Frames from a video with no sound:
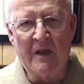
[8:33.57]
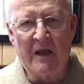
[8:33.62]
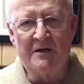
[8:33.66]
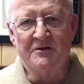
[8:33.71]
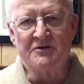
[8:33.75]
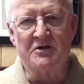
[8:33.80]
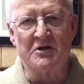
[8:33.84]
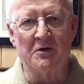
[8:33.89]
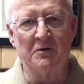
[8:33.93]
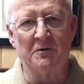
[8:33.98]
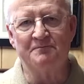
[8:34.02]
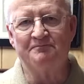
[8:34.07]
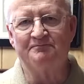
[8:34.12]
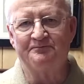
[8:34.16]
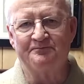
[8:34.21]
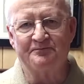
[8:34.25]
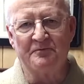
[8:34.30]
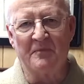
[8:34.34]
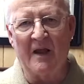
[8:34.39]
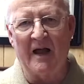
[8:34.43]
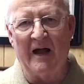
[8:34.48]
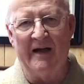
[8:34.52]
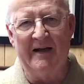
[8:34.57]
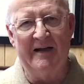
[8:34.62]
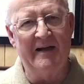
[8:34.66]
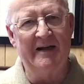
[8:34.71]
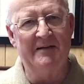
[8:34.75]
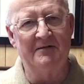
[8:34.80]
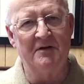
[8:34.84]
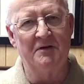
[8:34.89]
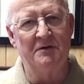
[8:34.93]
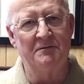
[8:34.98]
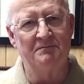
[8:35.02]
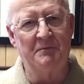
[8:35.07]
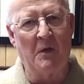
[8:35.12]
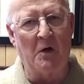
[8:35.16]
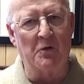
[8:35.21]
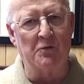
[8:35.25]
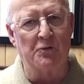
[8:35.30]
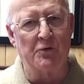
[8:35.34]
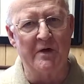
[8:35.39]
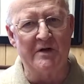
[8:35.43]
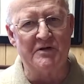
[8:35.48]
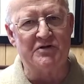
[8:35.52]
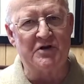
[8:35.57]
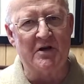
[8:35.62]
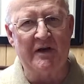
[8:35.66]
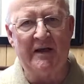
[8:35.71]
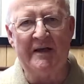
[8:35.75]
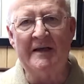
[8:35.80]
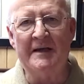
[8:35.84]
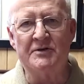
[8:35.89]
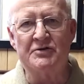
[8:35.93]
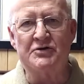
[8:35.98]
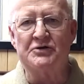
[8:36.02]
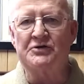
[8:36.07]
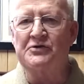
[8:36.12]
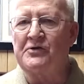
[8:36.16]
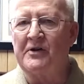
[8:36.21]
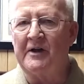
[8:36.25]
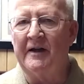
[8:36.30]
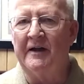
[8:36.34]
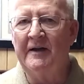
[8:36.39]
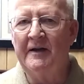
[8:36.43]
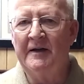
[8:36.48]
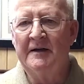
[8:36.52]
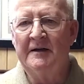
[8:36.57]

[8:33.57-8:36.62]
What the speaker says: So I have a rich history